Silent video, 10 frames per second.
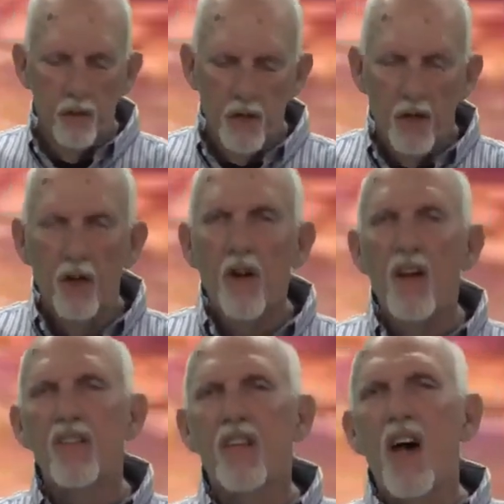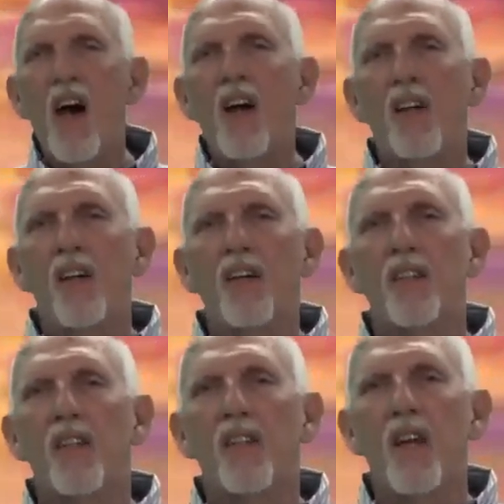Here Hezekiah is.
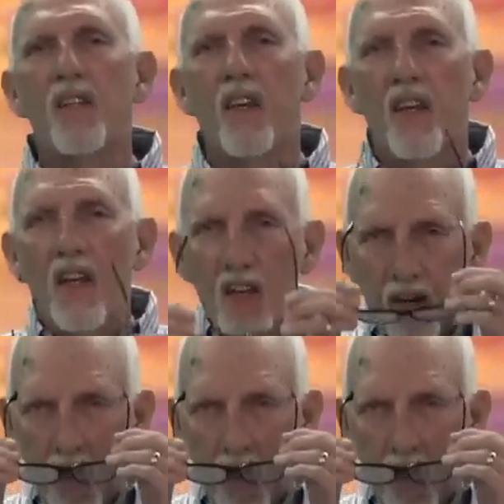He's at the end,